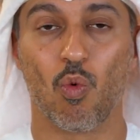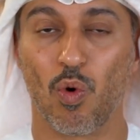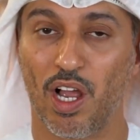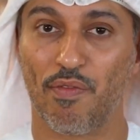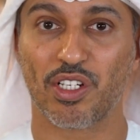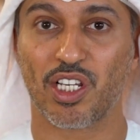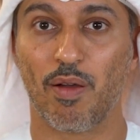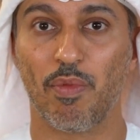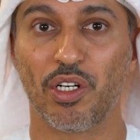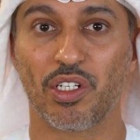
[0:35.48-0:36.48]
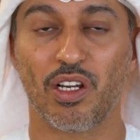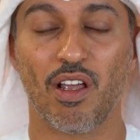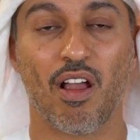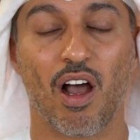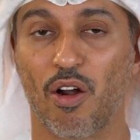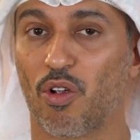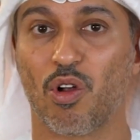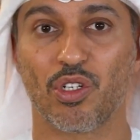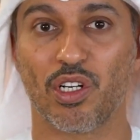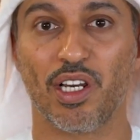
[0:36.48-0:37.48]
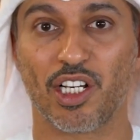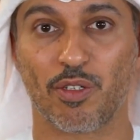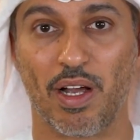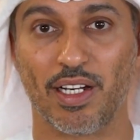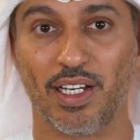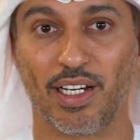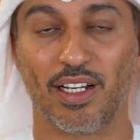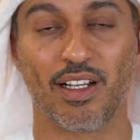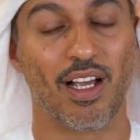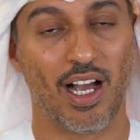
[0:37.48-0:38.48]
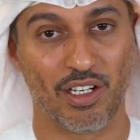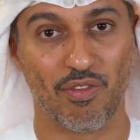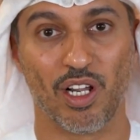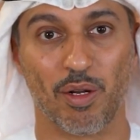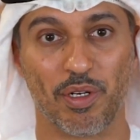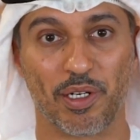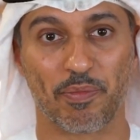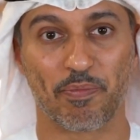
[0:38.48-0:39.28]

we have established are constantly expanding and developing.